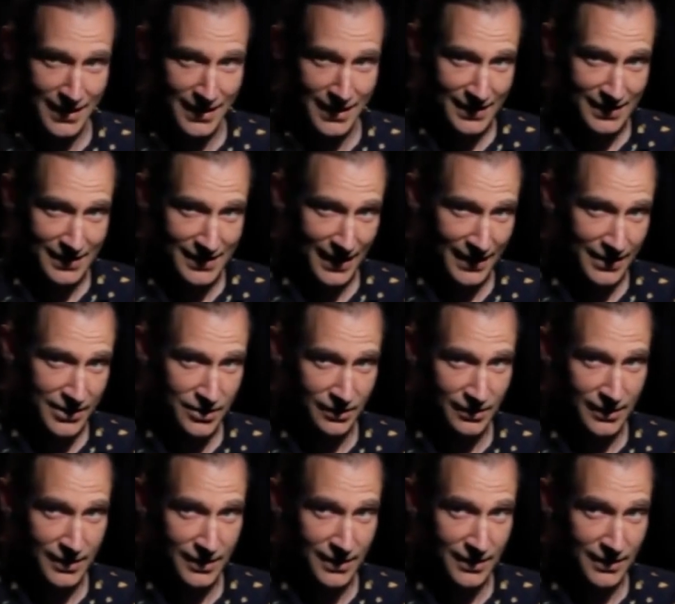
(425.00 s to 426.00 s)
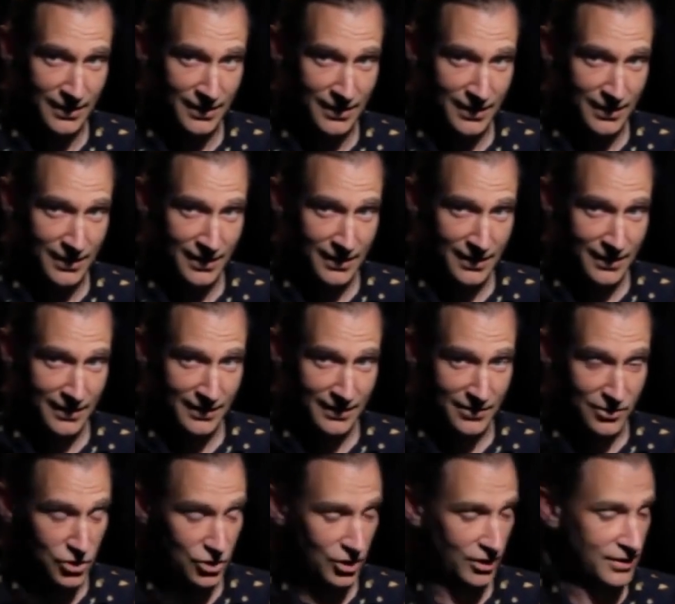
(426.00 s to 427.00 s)
It's actually
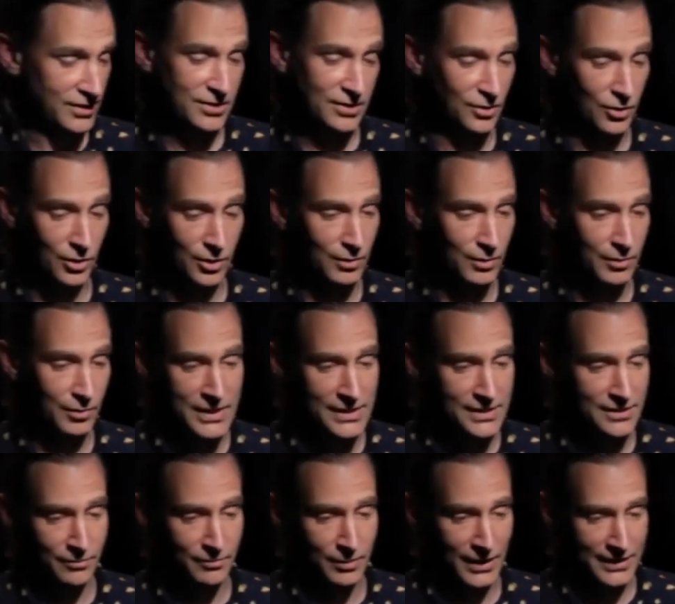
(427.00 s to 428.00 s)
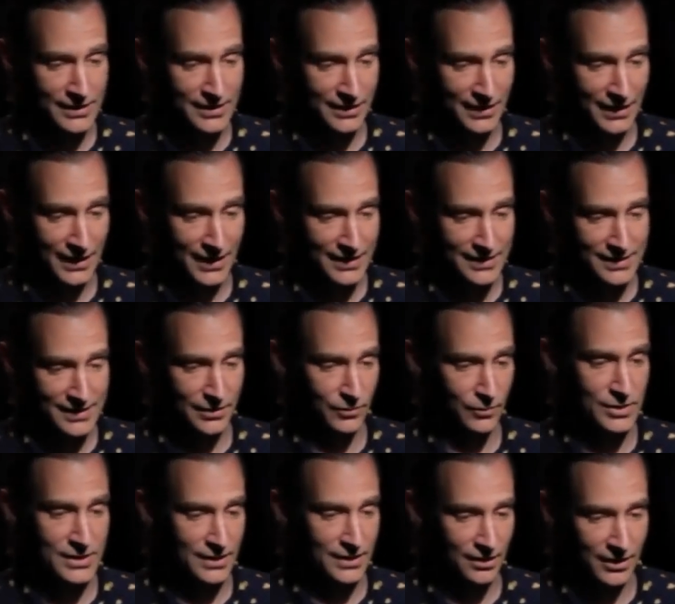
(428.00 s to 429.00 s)
just a normal piece of plexiglass. It
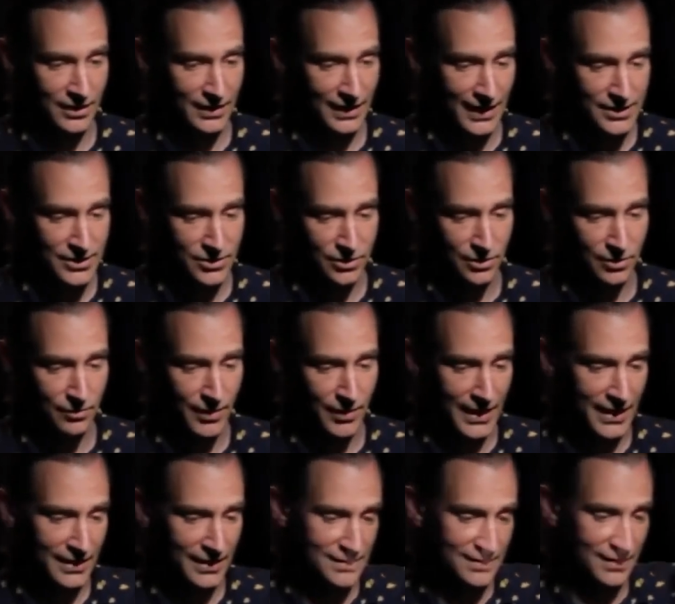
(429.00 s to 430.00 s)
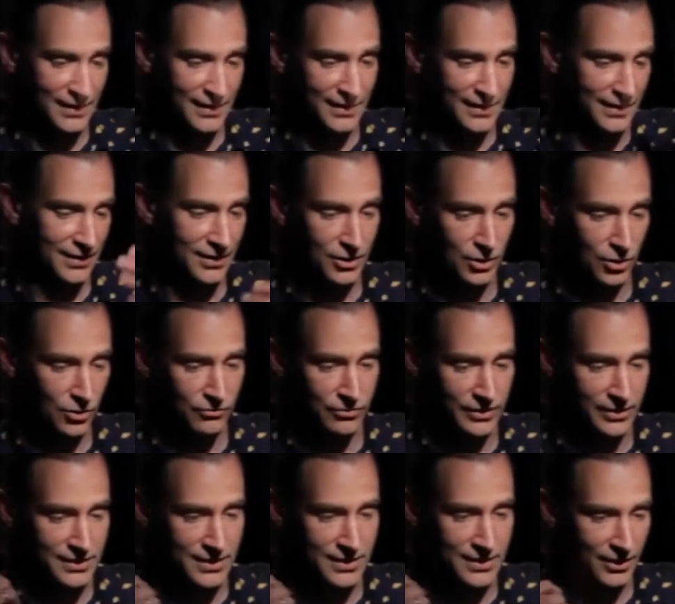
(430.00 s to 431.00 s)
was in our classroom as like a
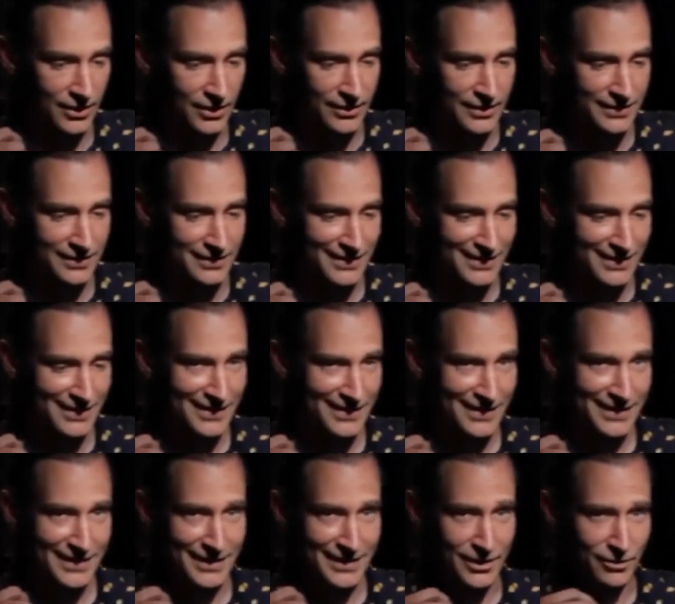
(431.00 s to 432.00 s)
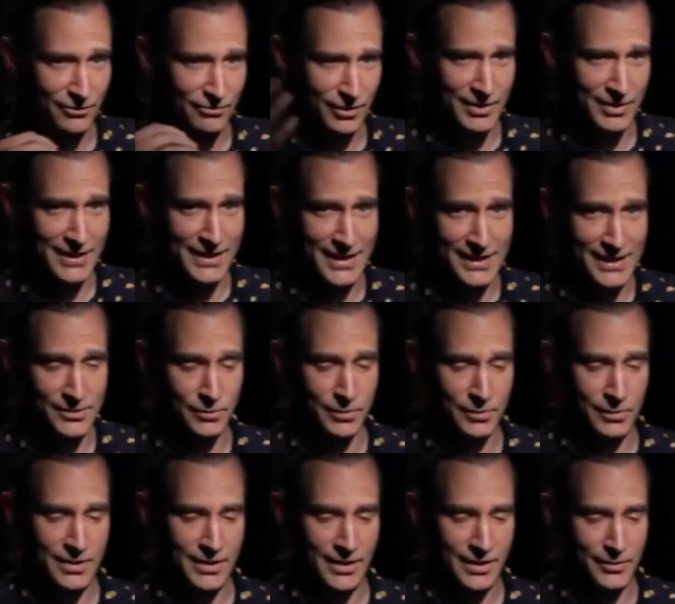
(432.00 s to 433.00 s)
COVID guard, from the days when
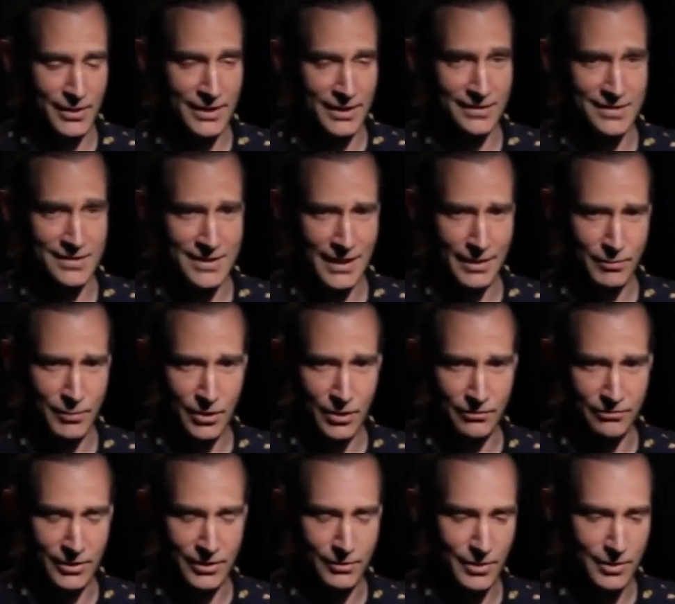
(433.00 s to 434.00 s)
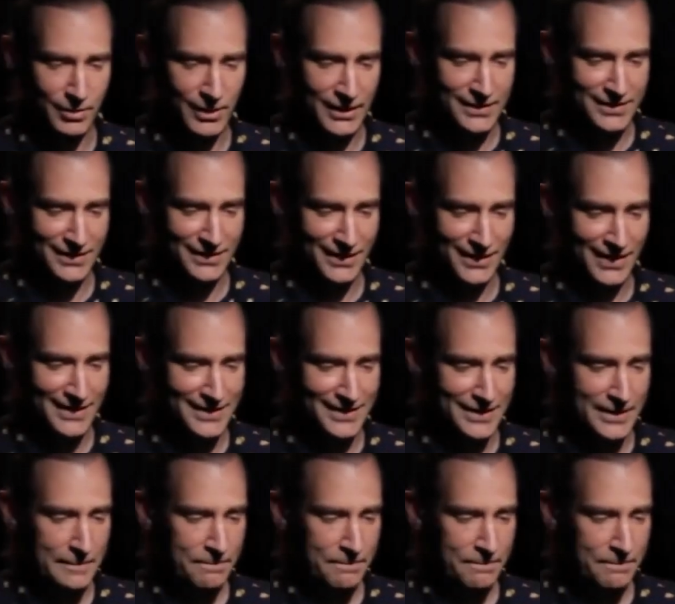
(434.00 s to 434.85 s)
we thought we could stop COVID with plexiglass.